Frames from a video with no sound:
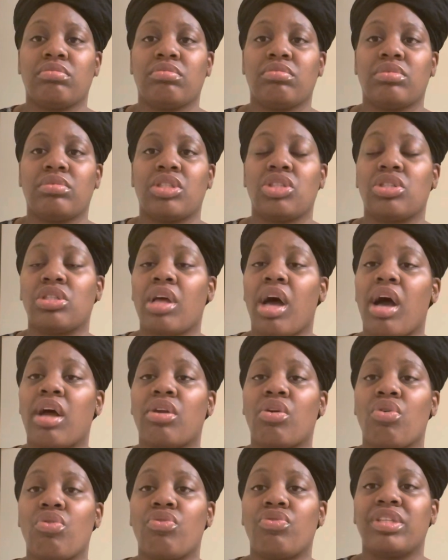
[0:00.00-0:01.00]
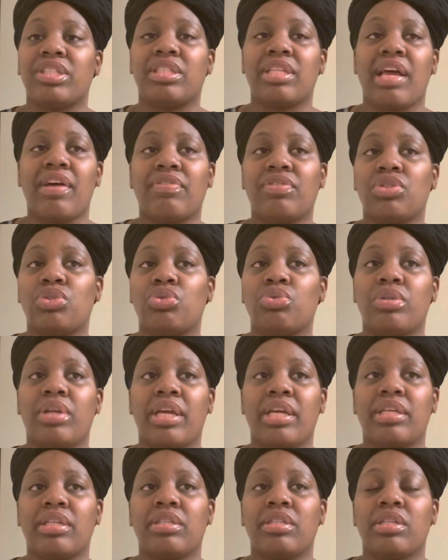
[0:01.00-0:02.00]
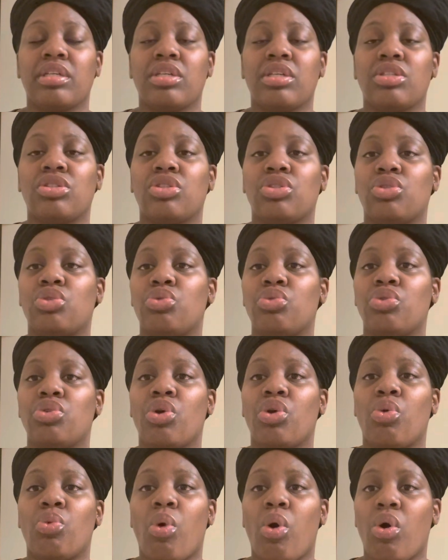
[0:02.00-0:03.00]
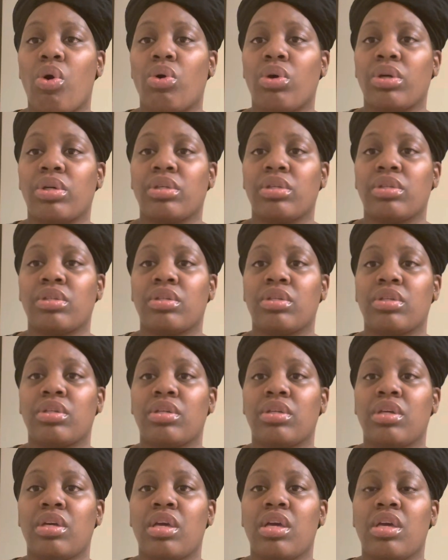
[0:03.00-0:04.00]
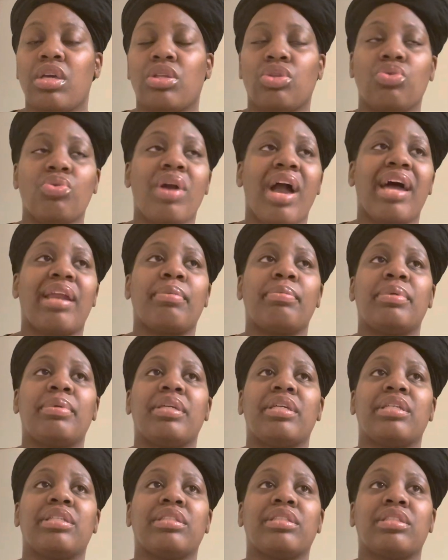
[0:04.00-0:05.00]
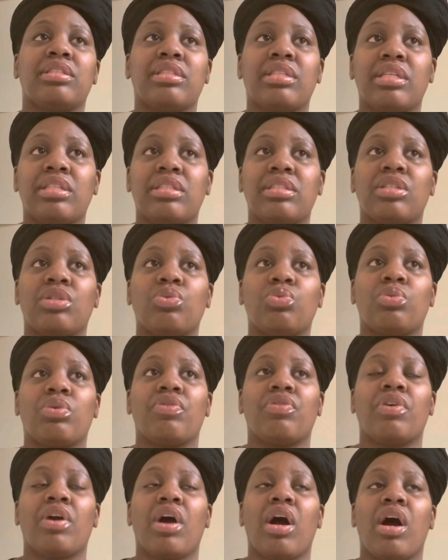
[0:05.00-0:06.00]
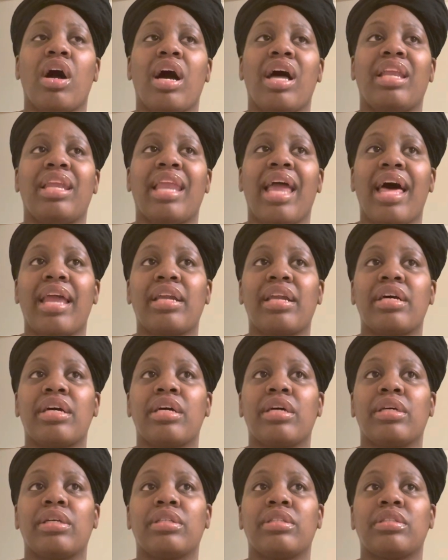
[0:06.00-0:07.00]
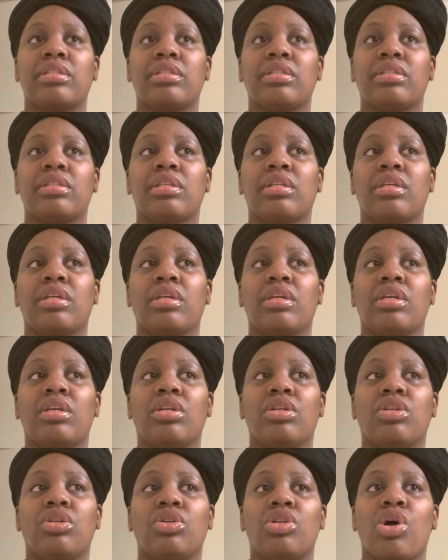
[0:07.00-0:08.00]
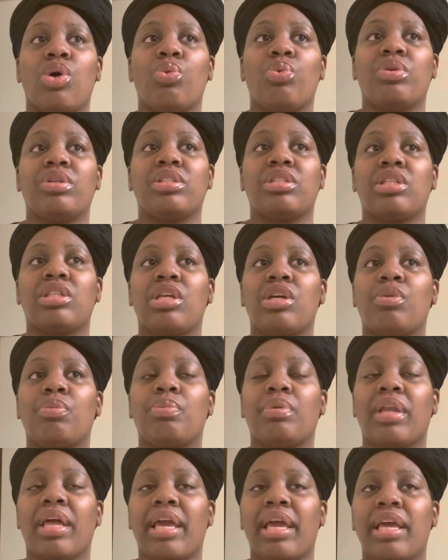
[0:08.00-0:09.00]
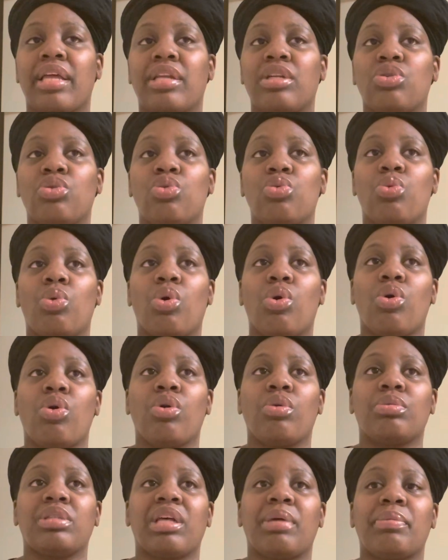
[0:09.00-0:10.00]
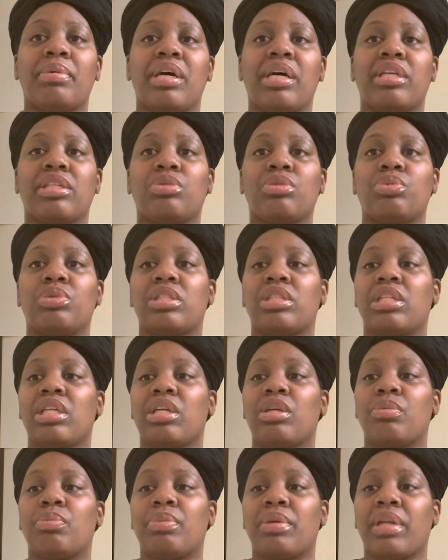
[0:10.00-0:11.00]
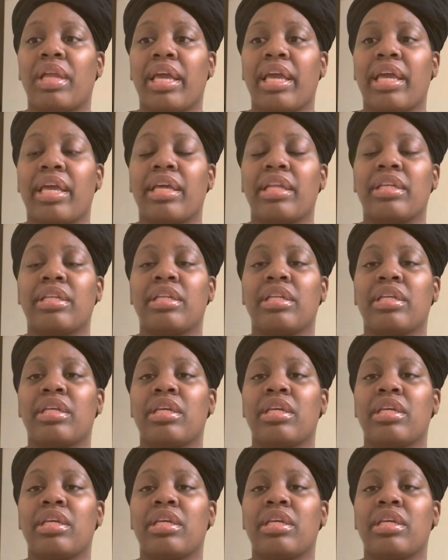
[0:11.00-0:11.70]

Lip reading: to start over. It's never too late to do your walk. You got to be consistent with God. A lot of us, you know, we're still playing lukewarm. Some of us, we're still playing,